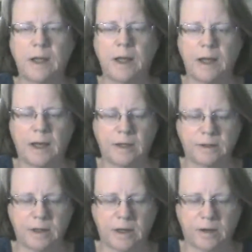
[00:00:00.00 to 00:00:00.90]

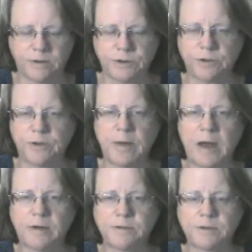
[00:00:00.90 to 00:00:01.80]
and show them
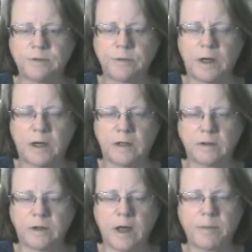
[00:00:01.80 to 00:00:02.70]
how to
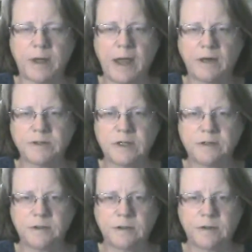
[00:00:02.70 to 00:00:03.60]
look up a cash
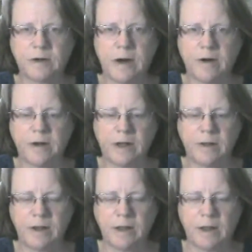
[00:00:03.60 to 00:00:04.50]
center in their area,
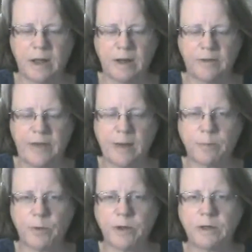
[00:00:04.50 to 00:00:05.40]
and at that
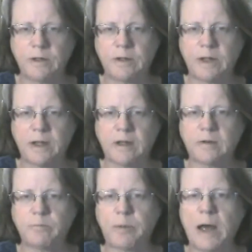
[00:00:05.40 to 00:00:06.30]
point they
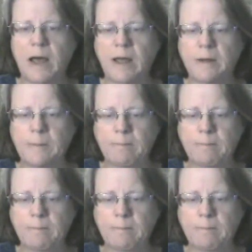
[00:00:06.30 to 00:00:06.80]
can buy